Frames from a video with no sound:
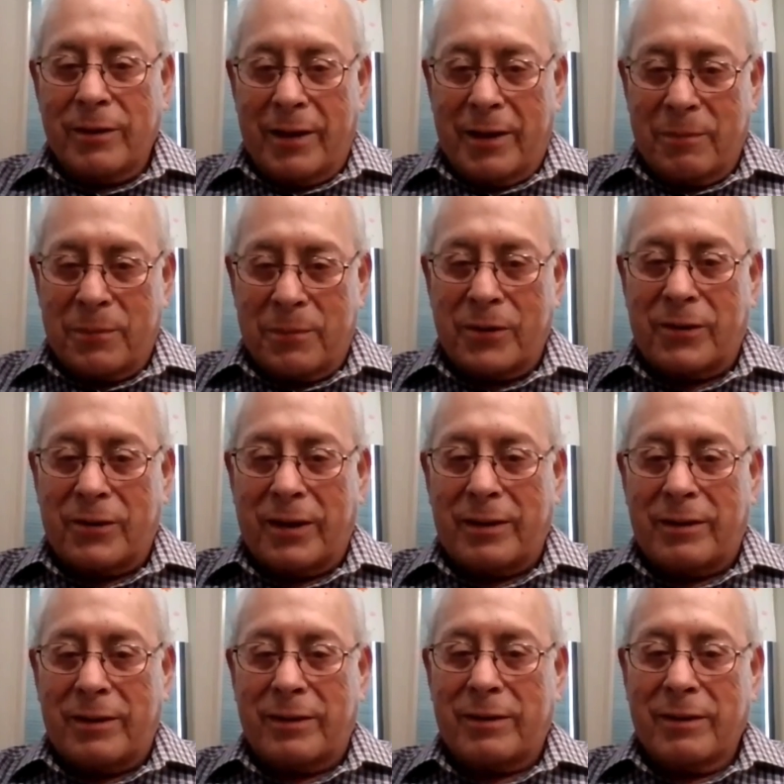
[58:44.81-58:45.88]
I
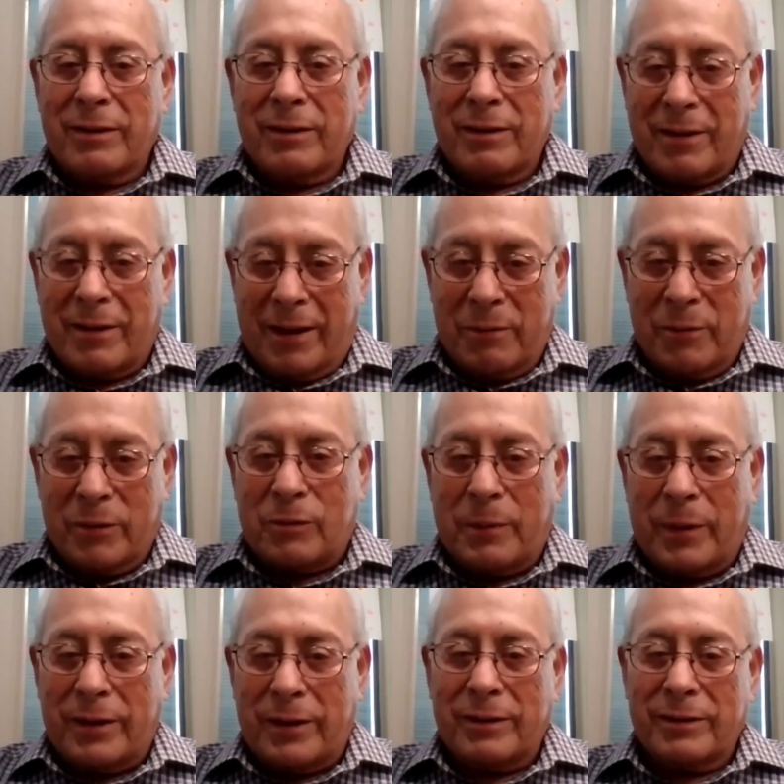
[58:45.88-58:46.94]
appreciate the time we
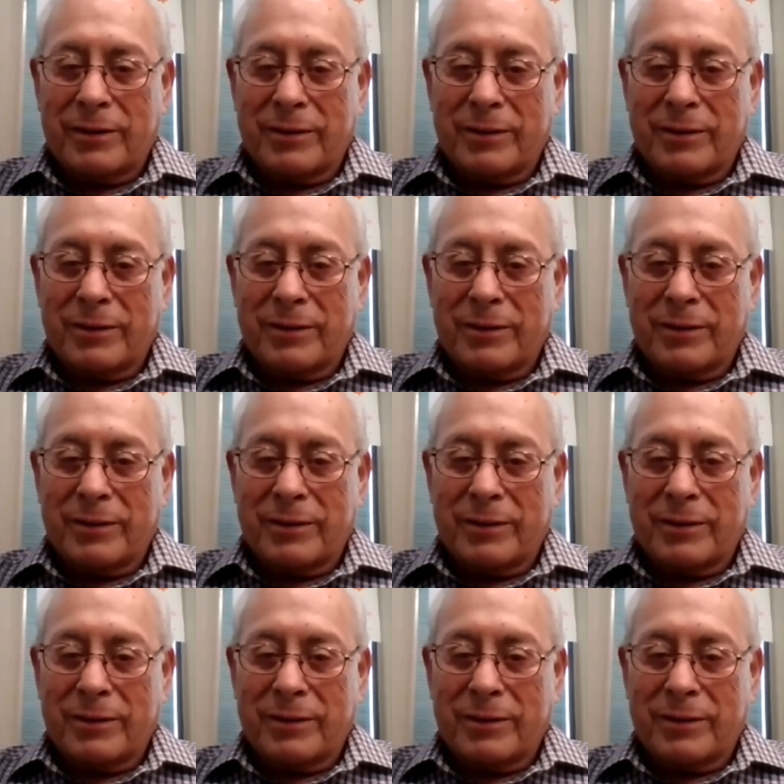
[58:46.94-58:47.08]
spent.